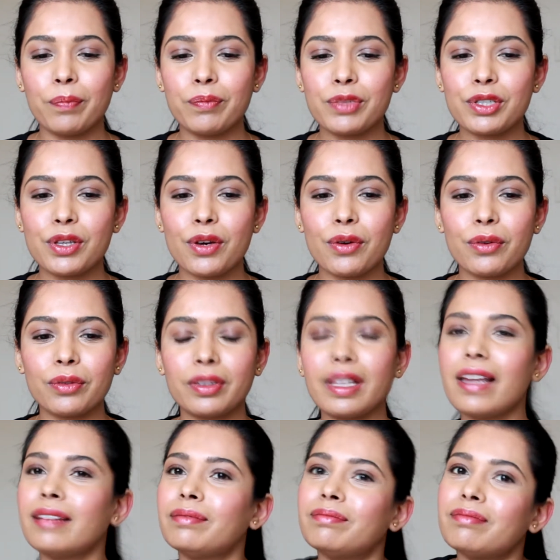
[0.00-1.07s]
So
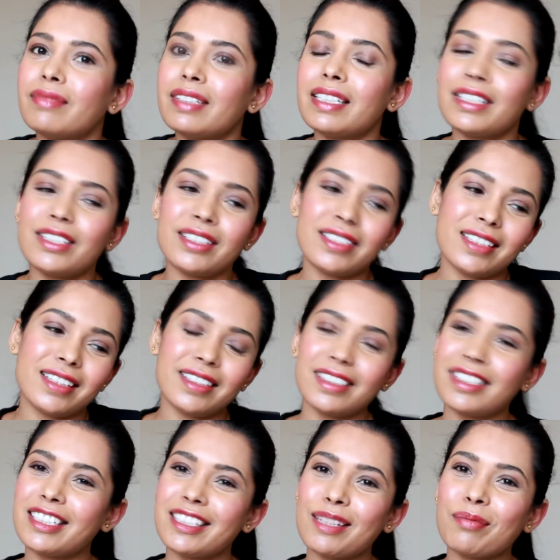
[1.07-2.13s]
this
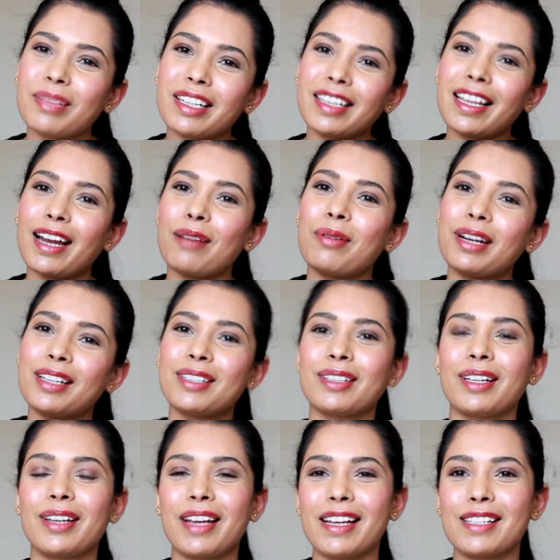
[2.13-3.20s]
is something that I wanted to
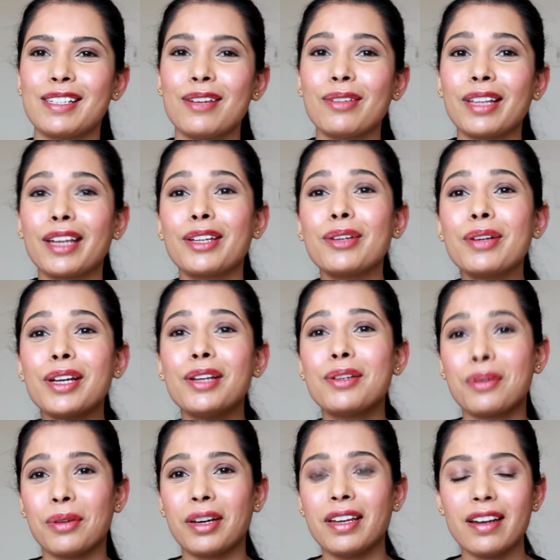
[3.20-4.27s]
let you guys know that you can
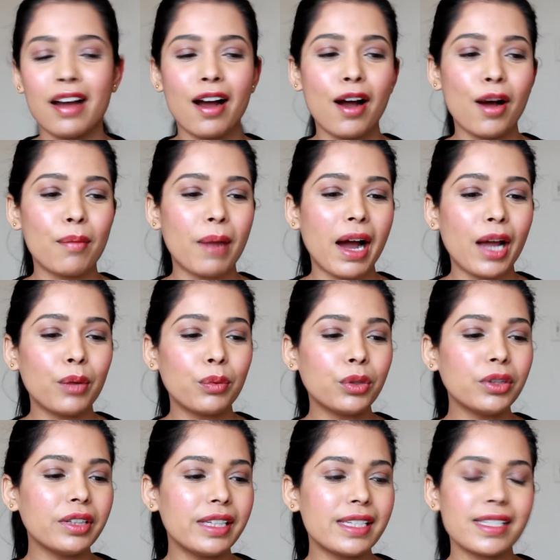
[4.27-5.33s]
do it. I
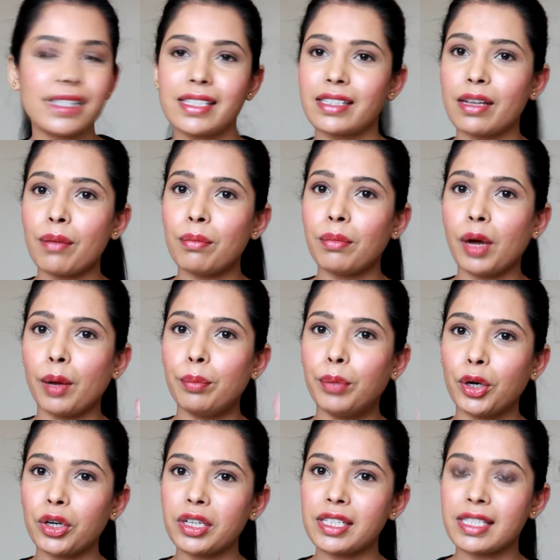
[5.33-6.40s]
will list some
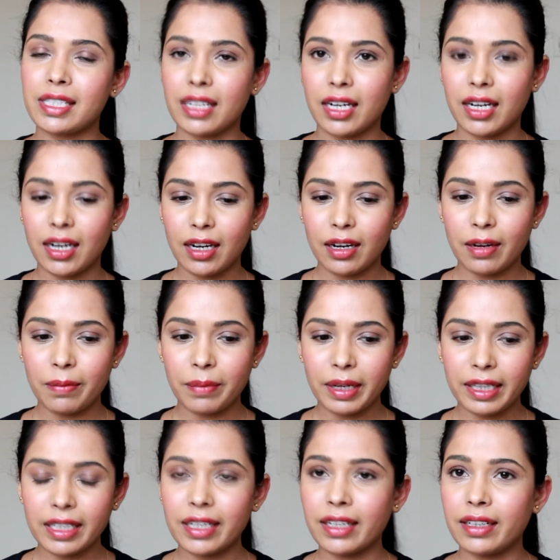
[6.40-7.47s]
books
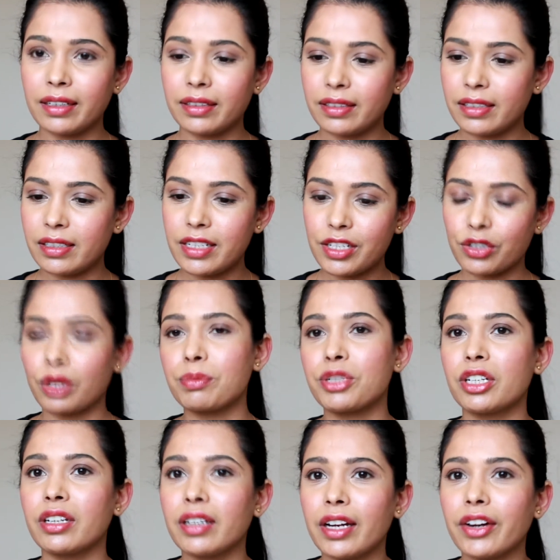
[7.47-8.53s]
in the
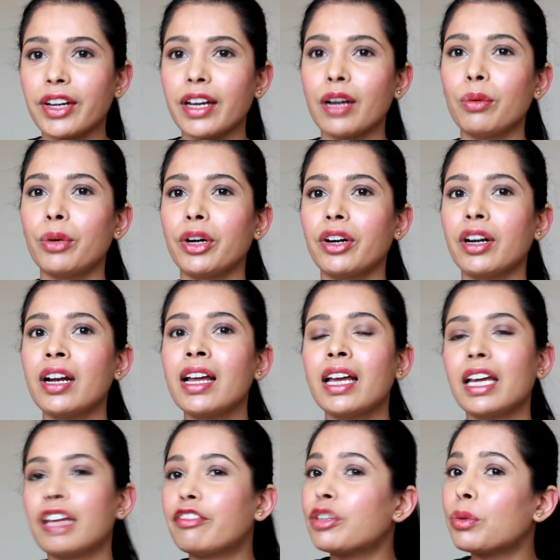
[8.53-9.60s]
description area where
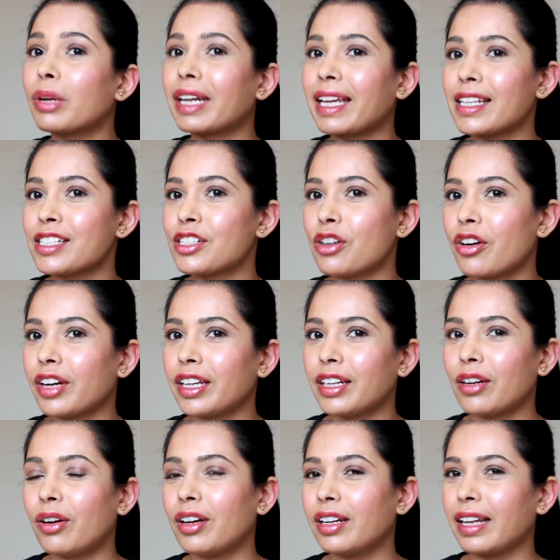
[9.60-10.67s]
if you want to get
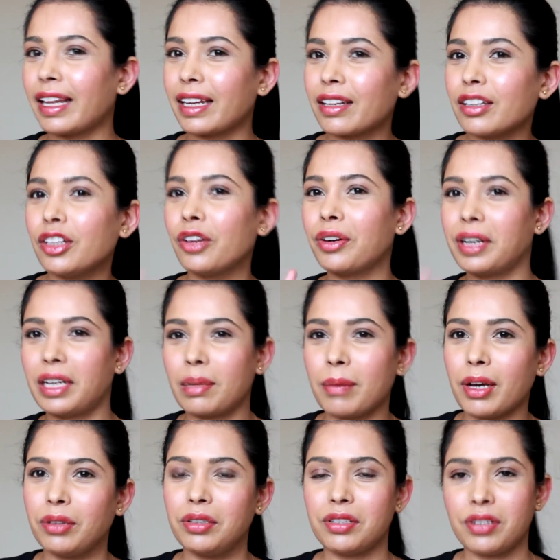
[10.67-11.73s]
started on like learning
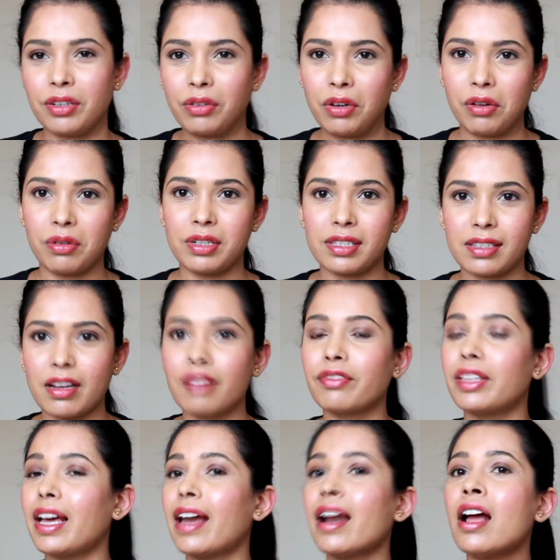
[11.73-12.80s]
about the tarot and stuff
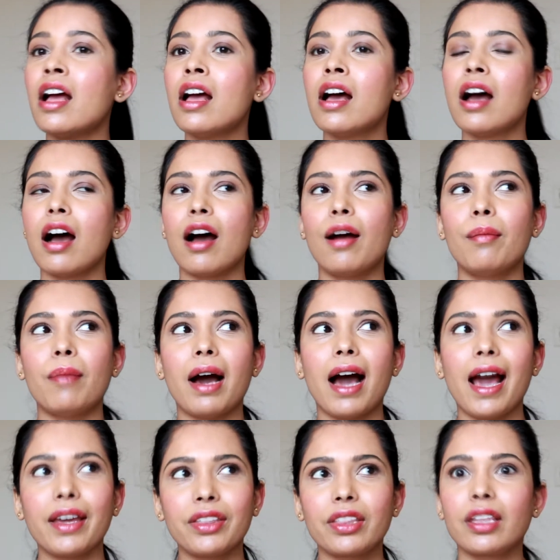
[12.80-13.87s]
that
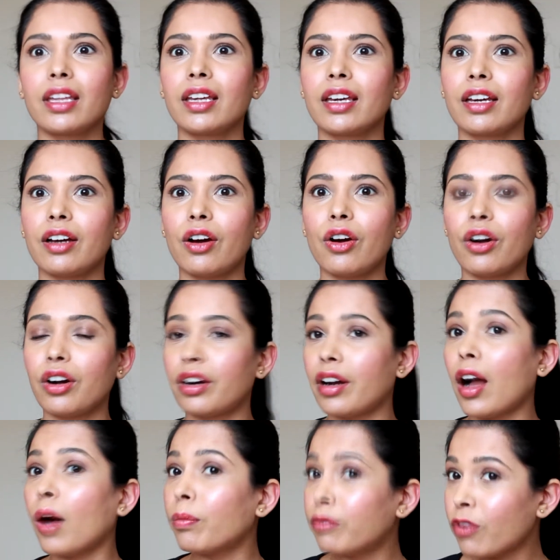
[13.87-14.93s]
I think are
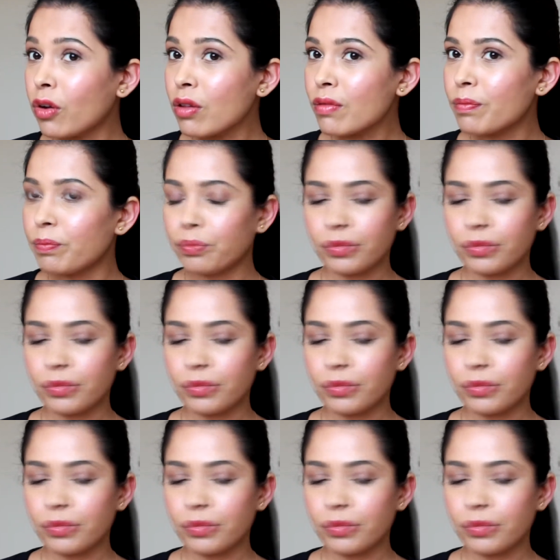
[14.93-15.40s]
helpful.